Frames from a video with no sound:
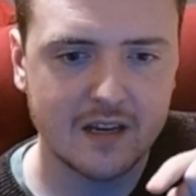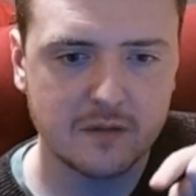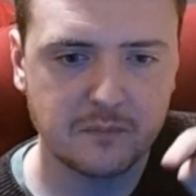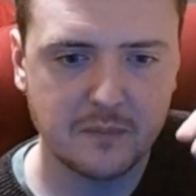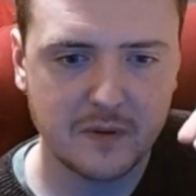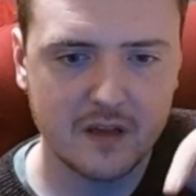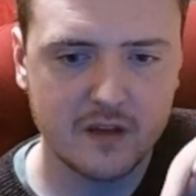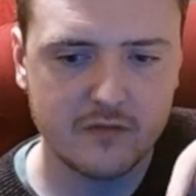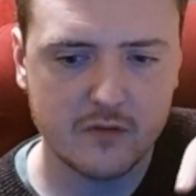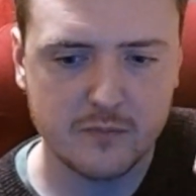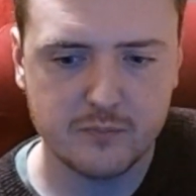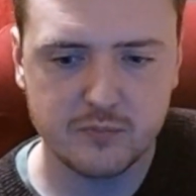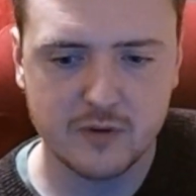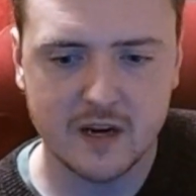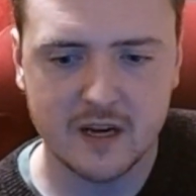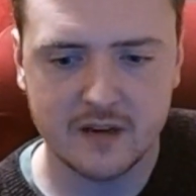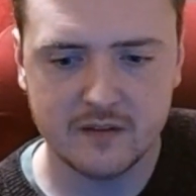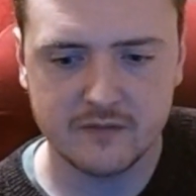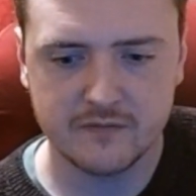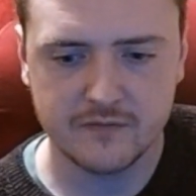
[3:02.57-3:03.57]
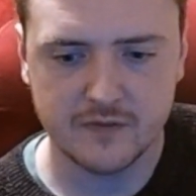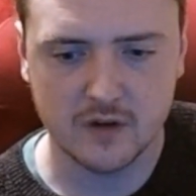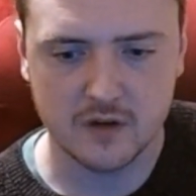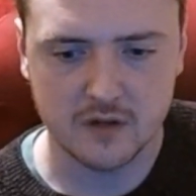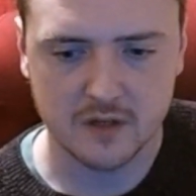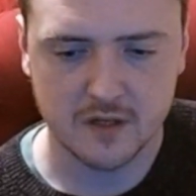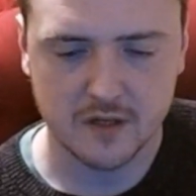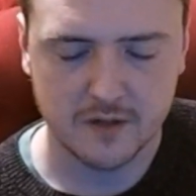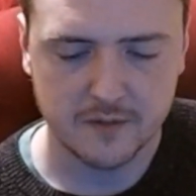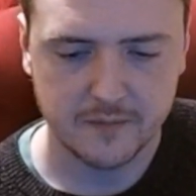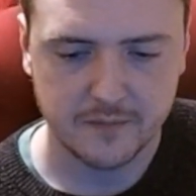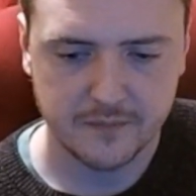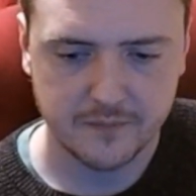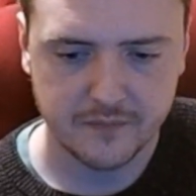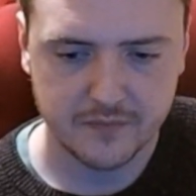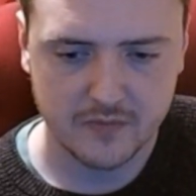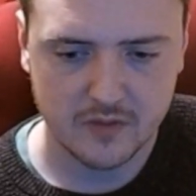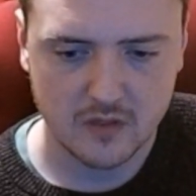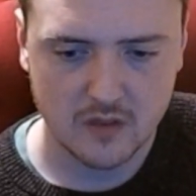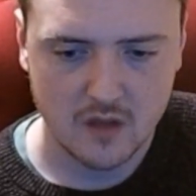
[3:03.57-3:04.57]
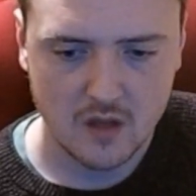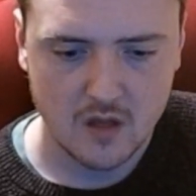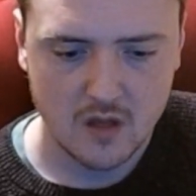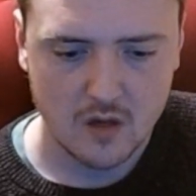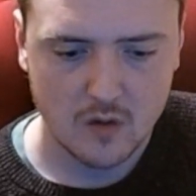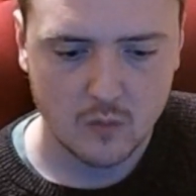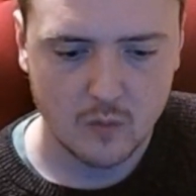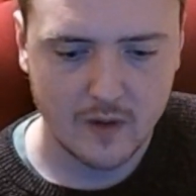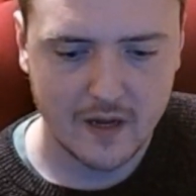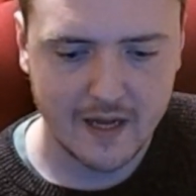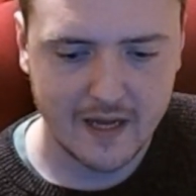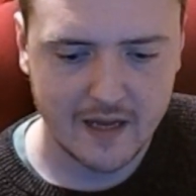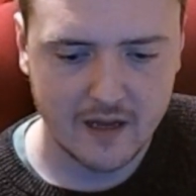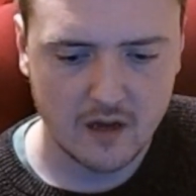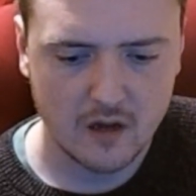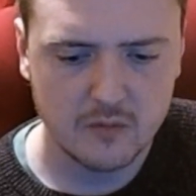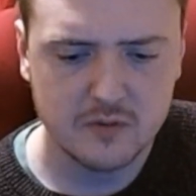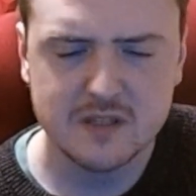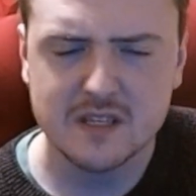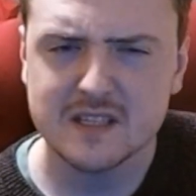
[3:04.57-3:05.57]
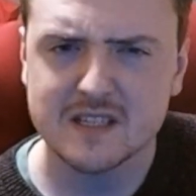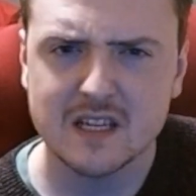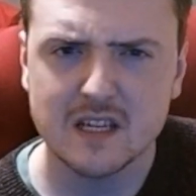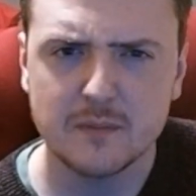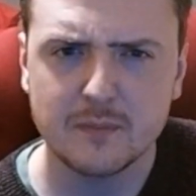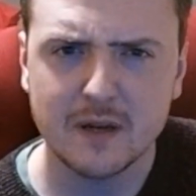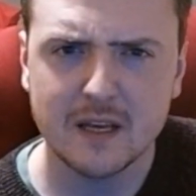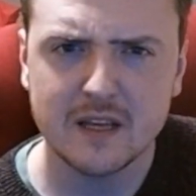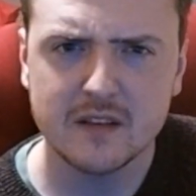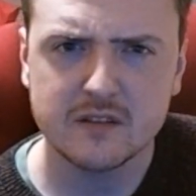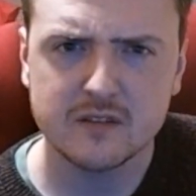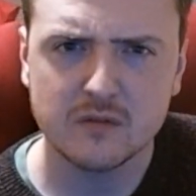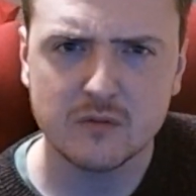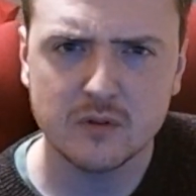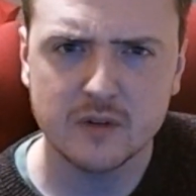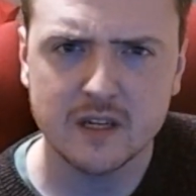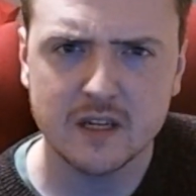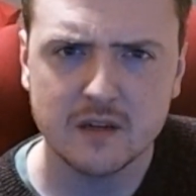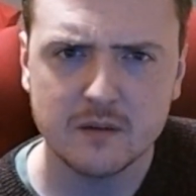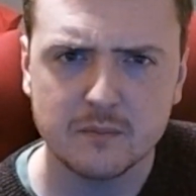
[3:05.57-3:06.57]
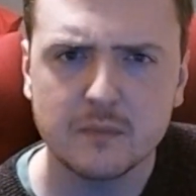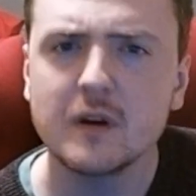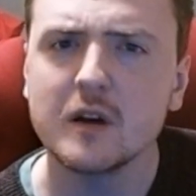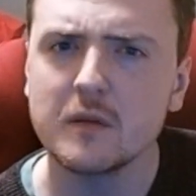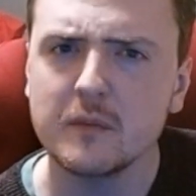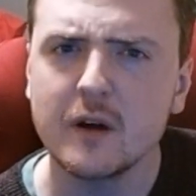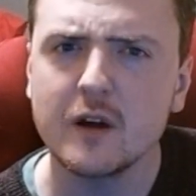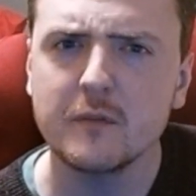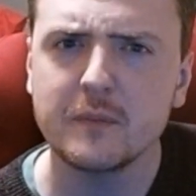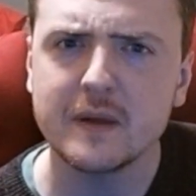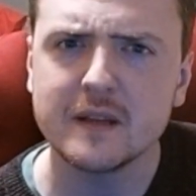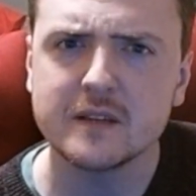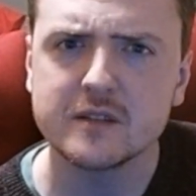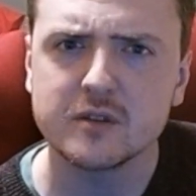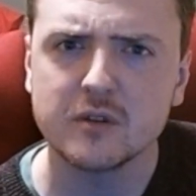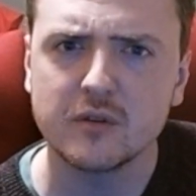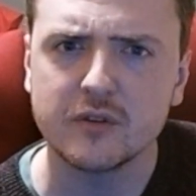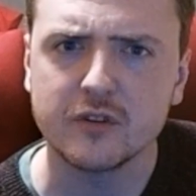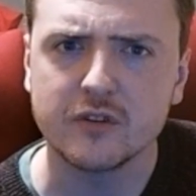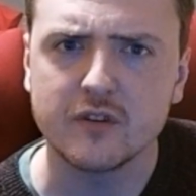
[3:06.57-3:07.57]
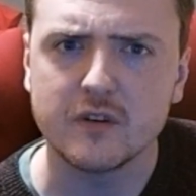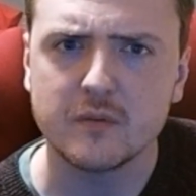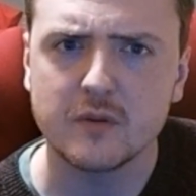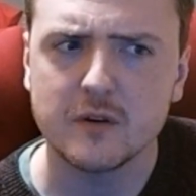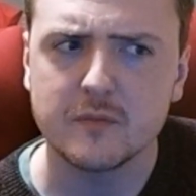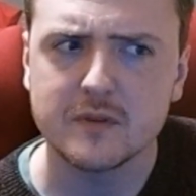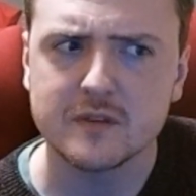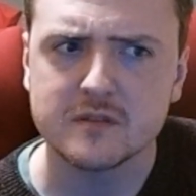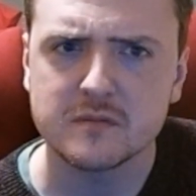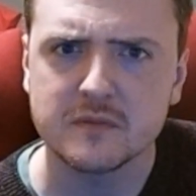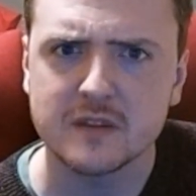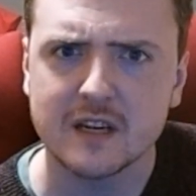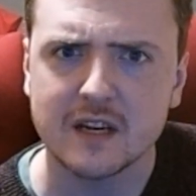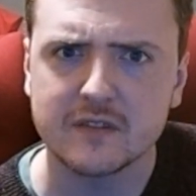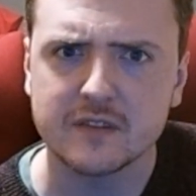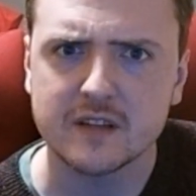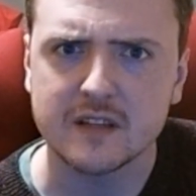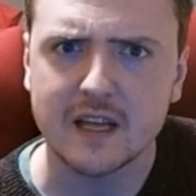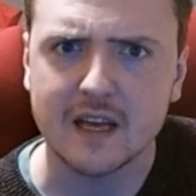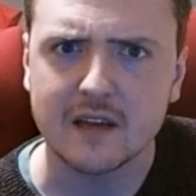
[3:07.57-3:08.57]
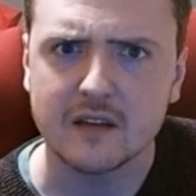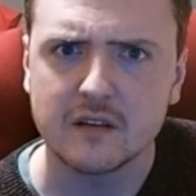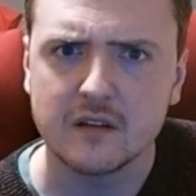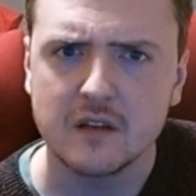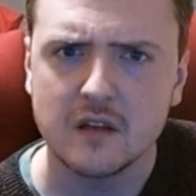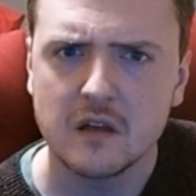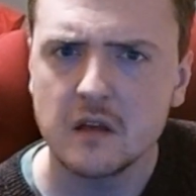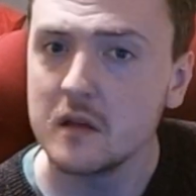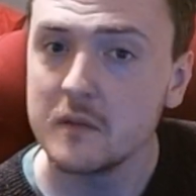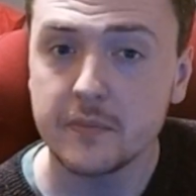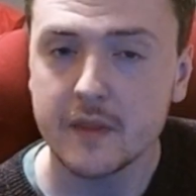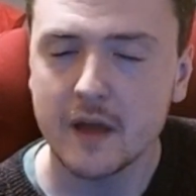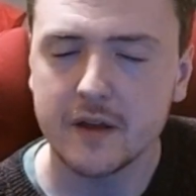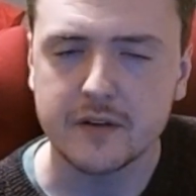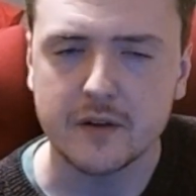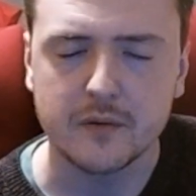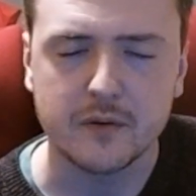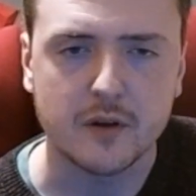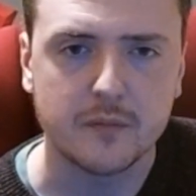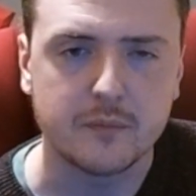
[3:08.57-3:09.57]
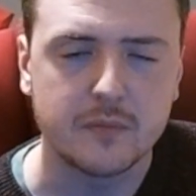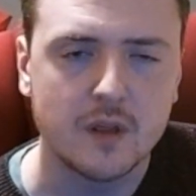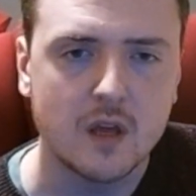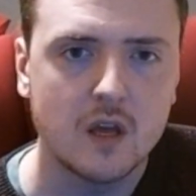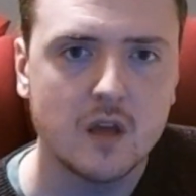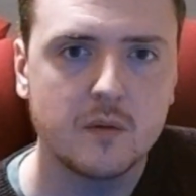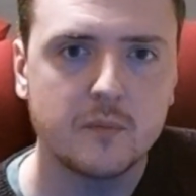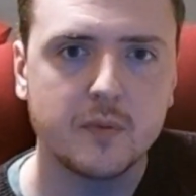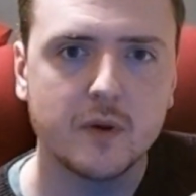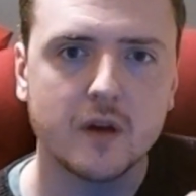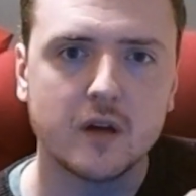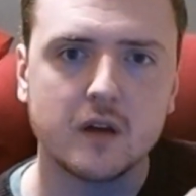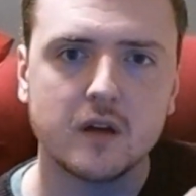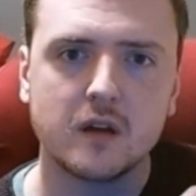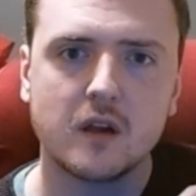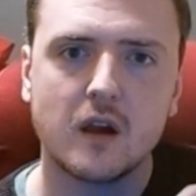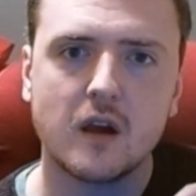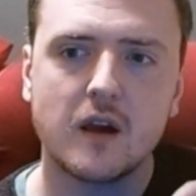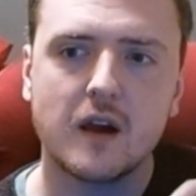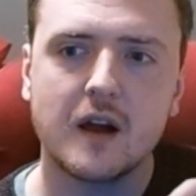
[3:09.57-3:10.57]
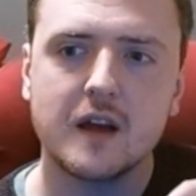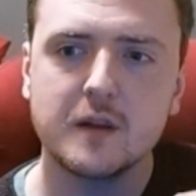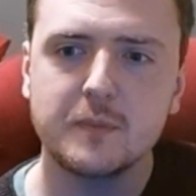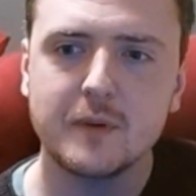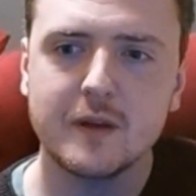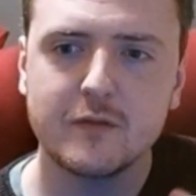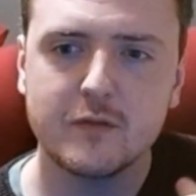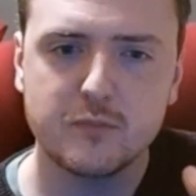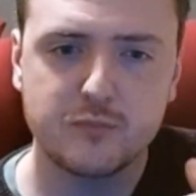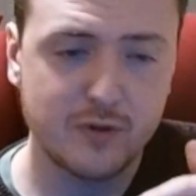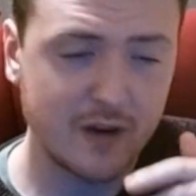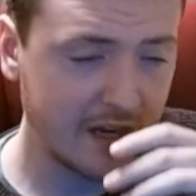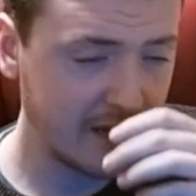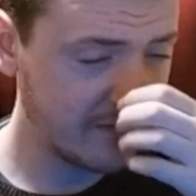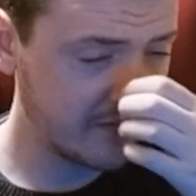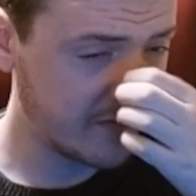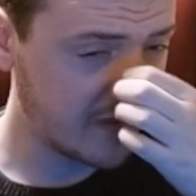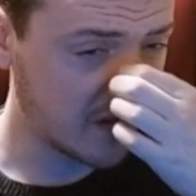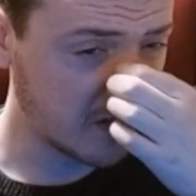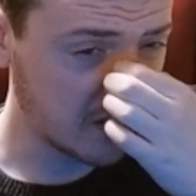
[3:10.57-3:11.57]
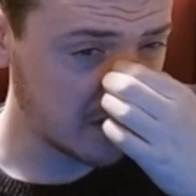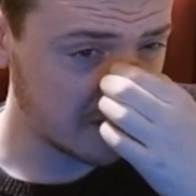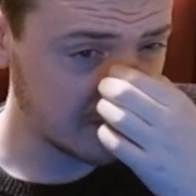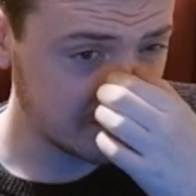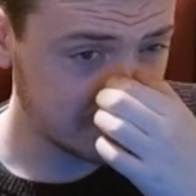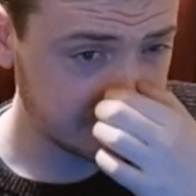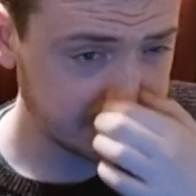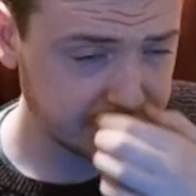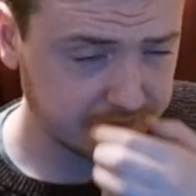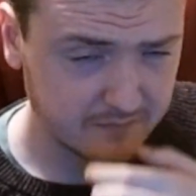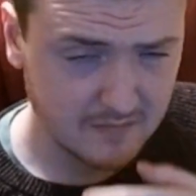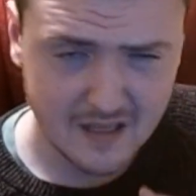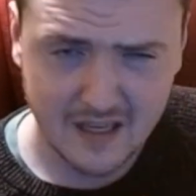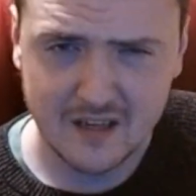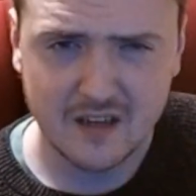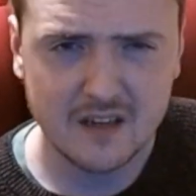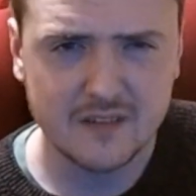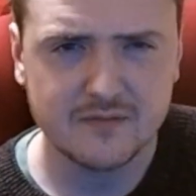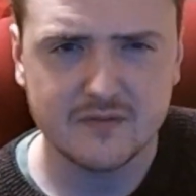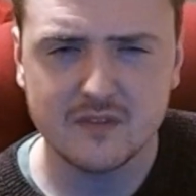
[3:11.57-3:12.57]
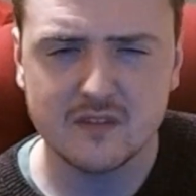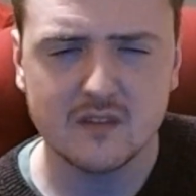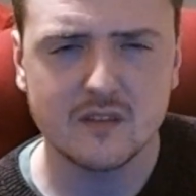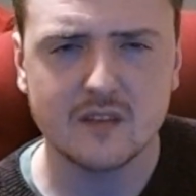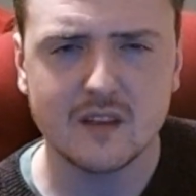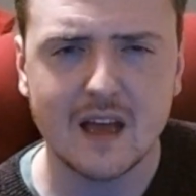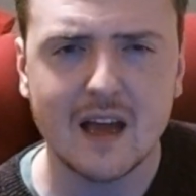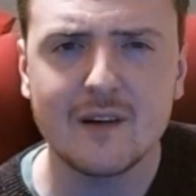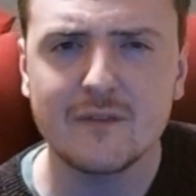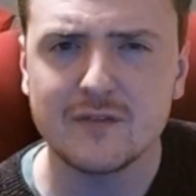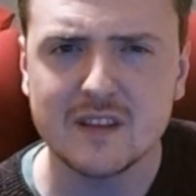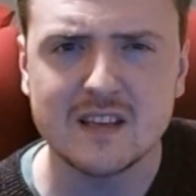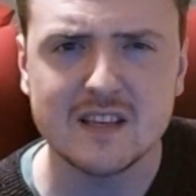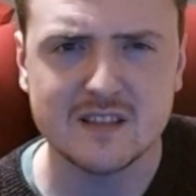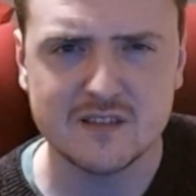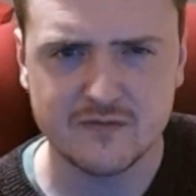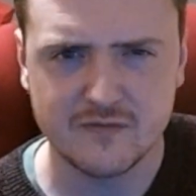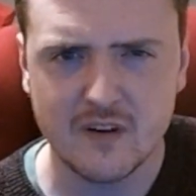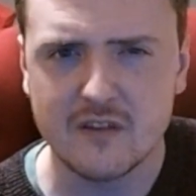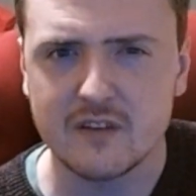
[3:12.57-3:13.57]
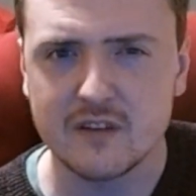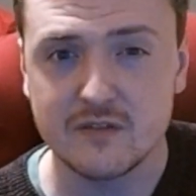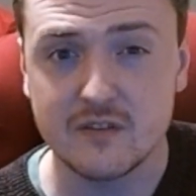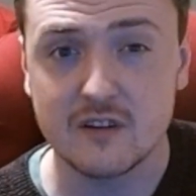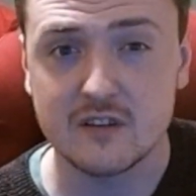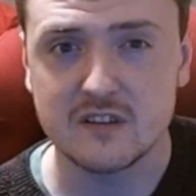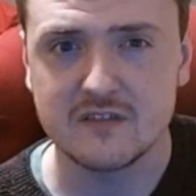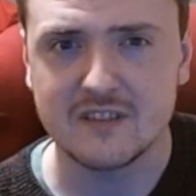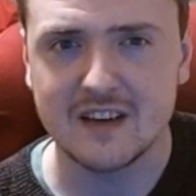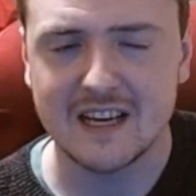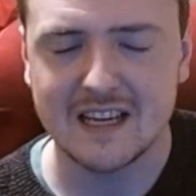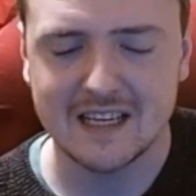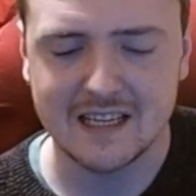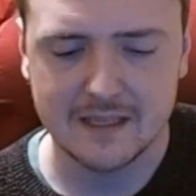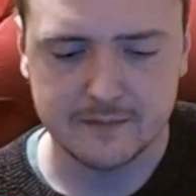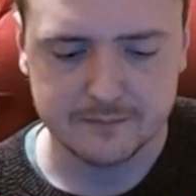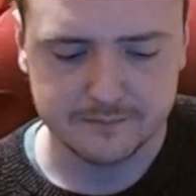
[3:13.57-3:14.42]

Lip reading: a bit of a brain funk where, was it Xenoblade Torna? It might have been Torna, or it might have been something after that. I don't know. But I had a bit of a brain funk, and I have these very, very rarely.